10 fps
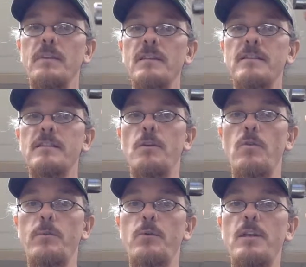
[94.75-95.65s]
This is the
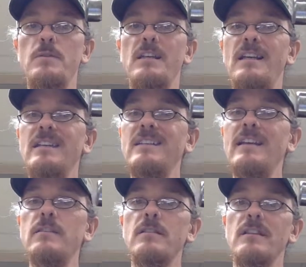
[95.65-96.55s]
grip we use to get
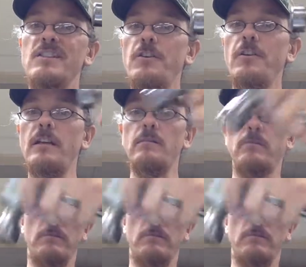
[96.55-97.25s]
nails started.